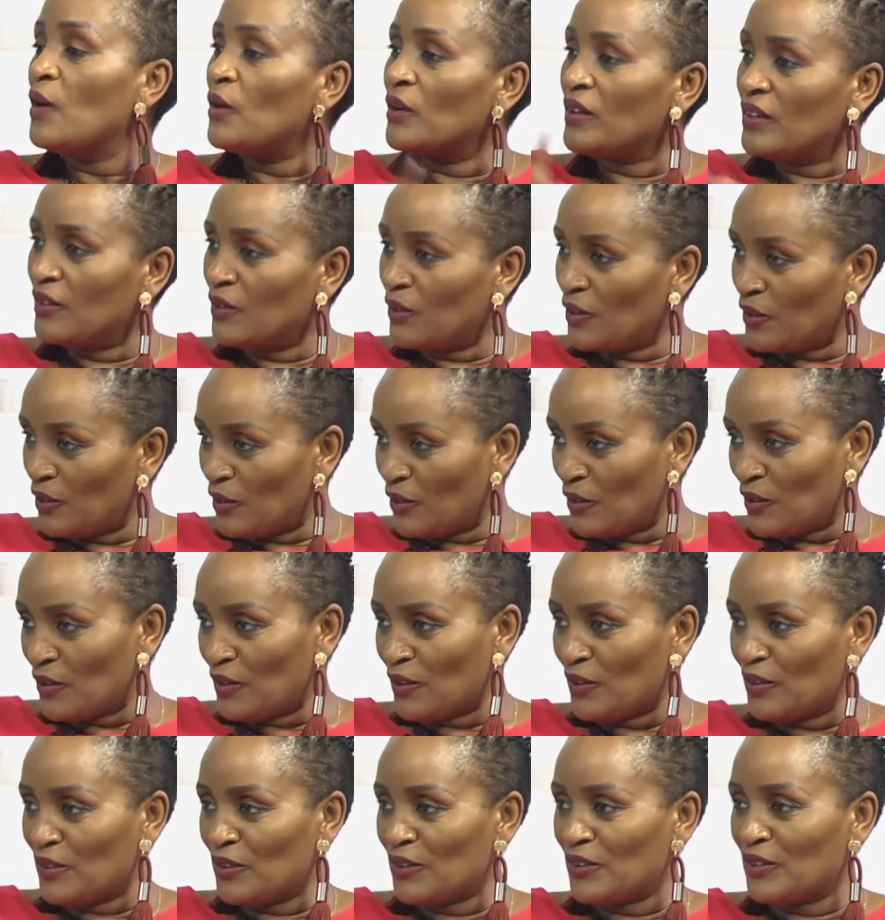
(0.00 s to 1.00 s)

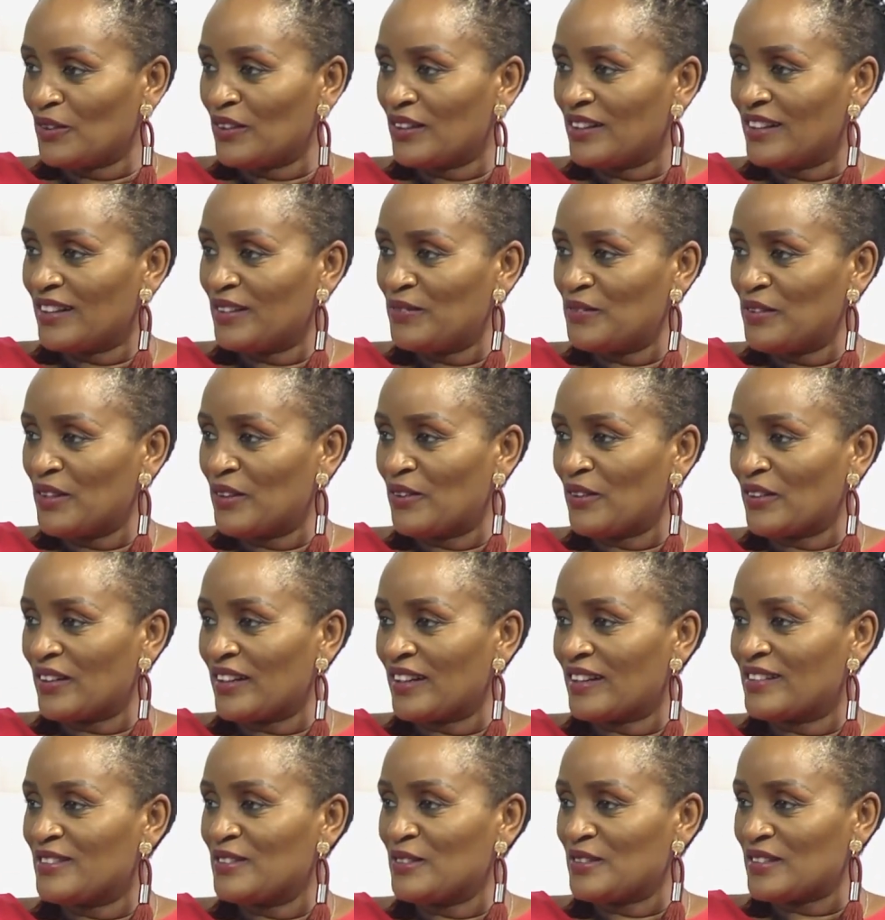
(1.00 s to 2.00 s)
No. Let me
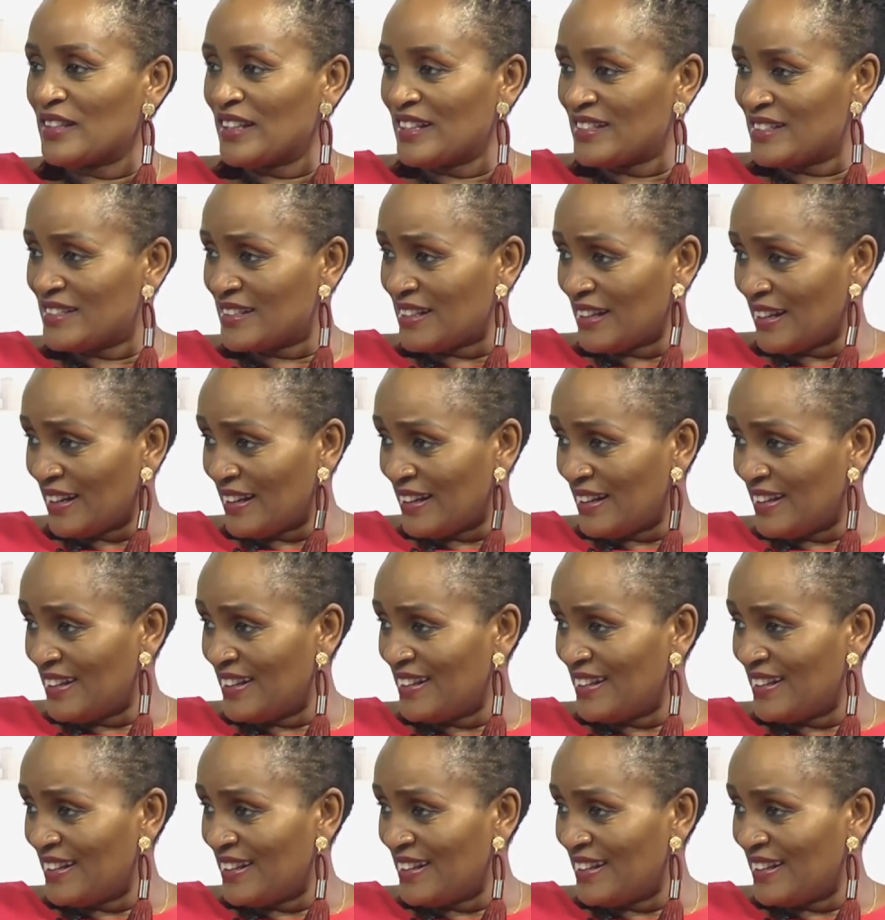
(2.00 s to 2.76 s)
correct you, size 10.